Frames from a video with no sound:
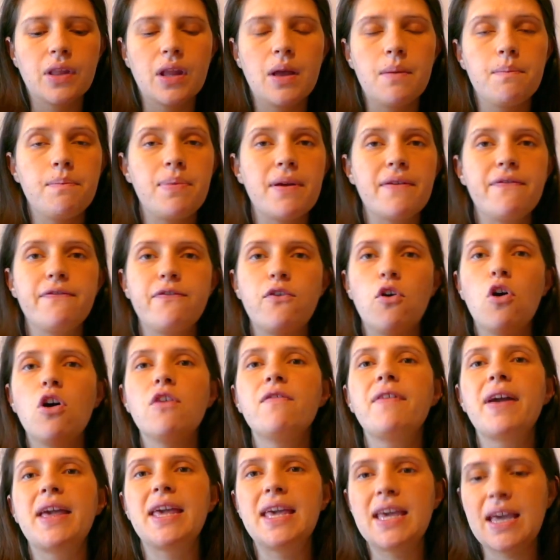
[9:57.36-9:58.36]
before
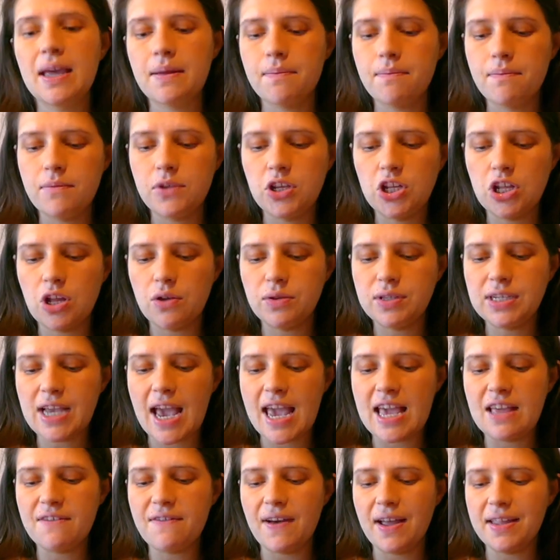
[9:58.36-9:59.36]
they can, you know,
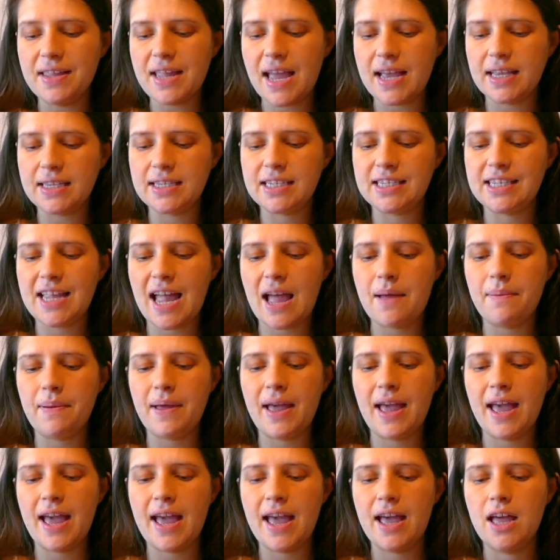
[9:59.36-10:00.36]
take that next step
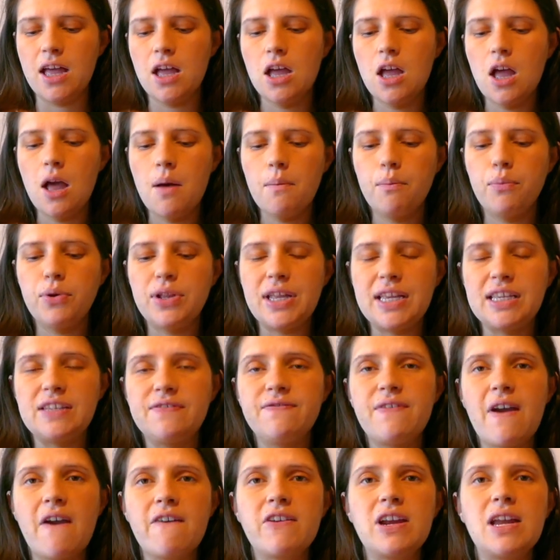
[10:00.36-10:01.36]
here. But it's
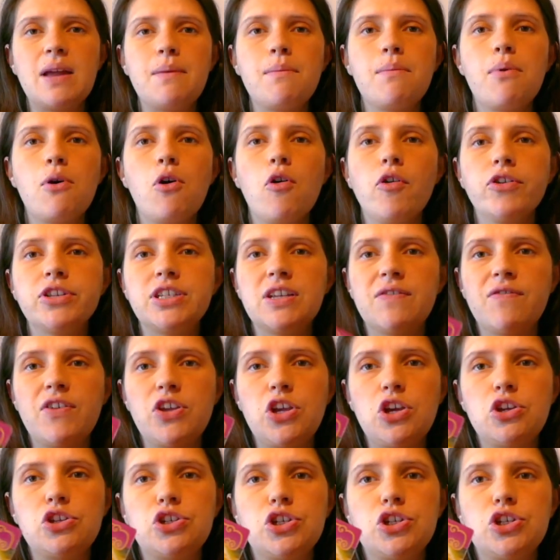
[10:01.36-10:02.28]
very important that you